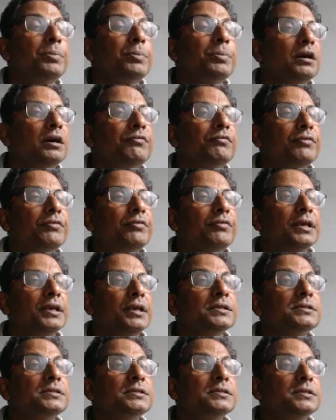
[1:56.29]
half ring
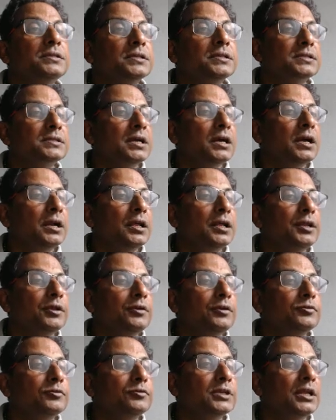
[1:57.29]
is this color
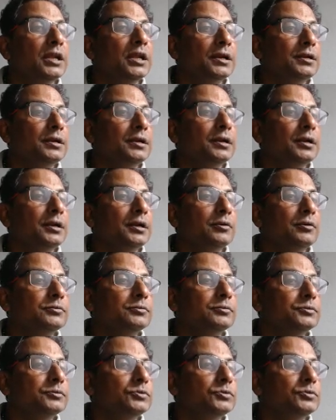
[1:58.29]
you selected now.